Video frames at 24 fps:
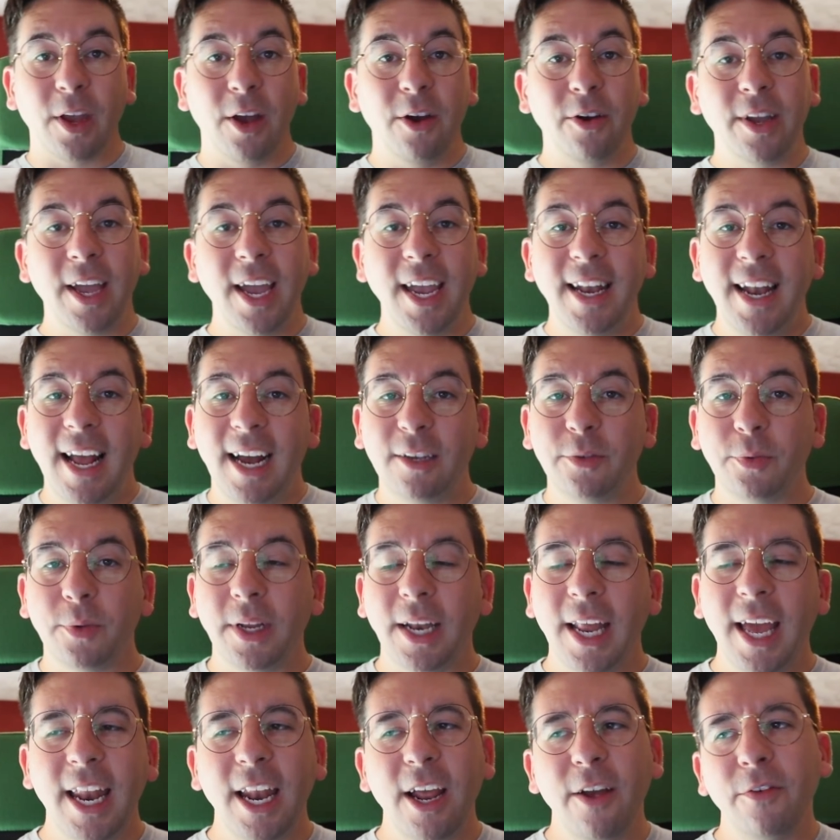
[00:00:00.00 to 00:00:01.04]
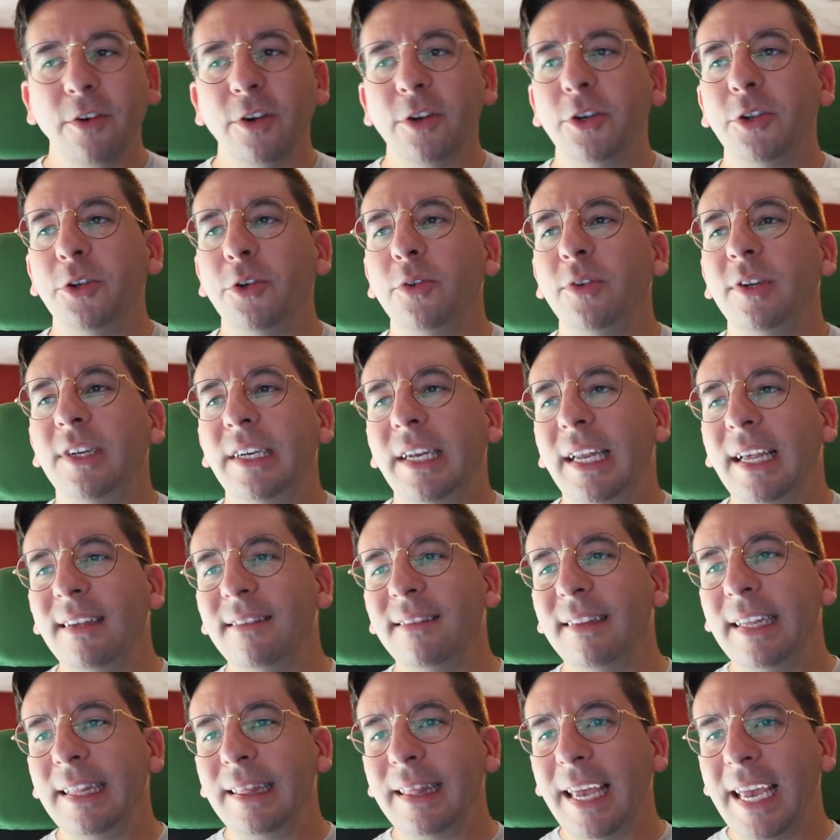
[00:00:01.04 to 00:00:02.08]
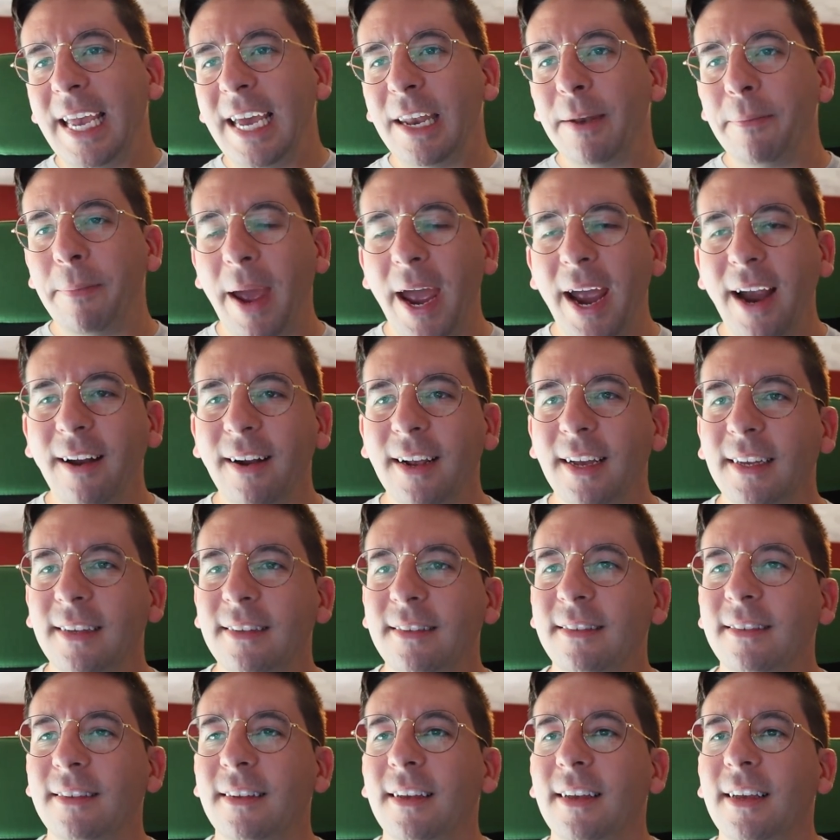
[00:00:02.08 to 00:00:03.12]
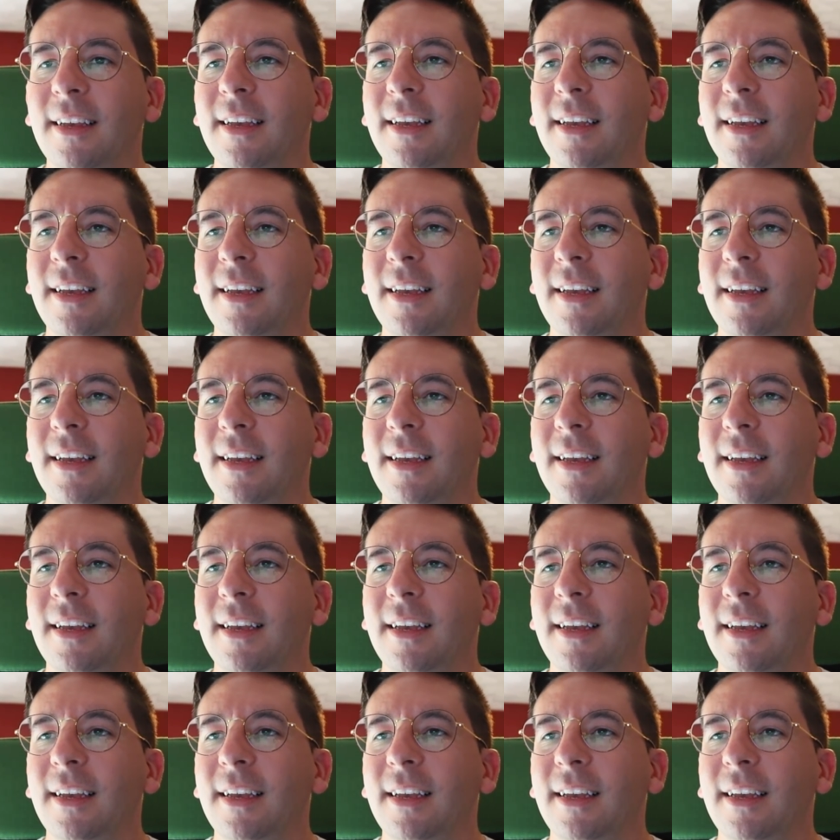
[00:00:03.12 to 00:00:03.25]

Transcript: Okay, next we're gonna head over to Disneyland Paris.